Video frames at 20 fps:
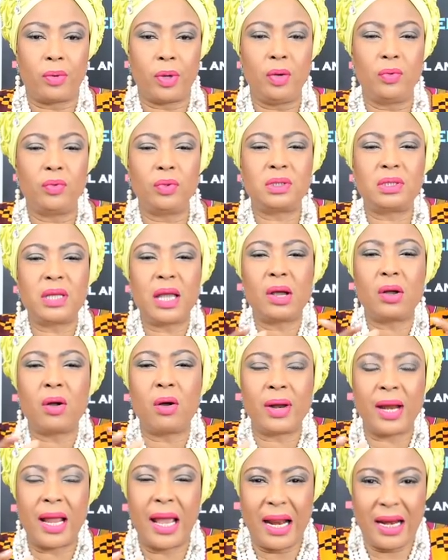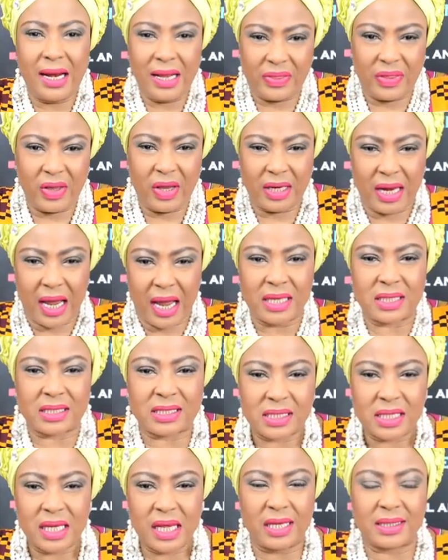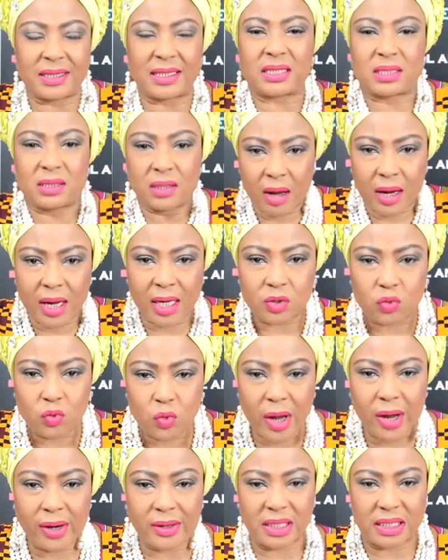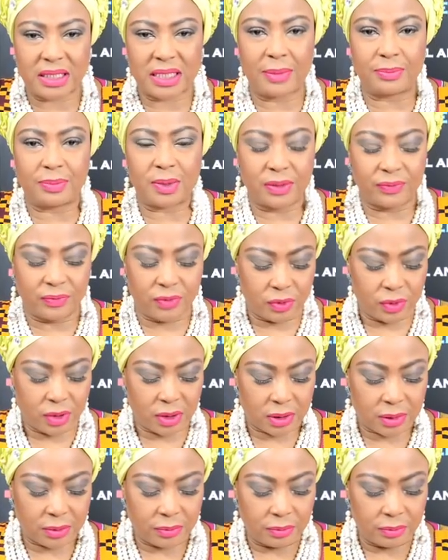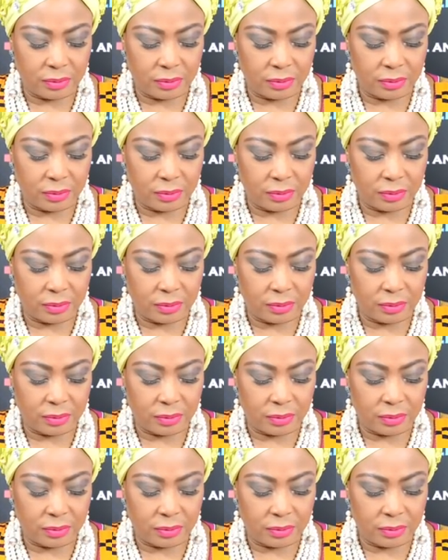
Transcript: It will take on anything that it sees as long as we're receptive to it.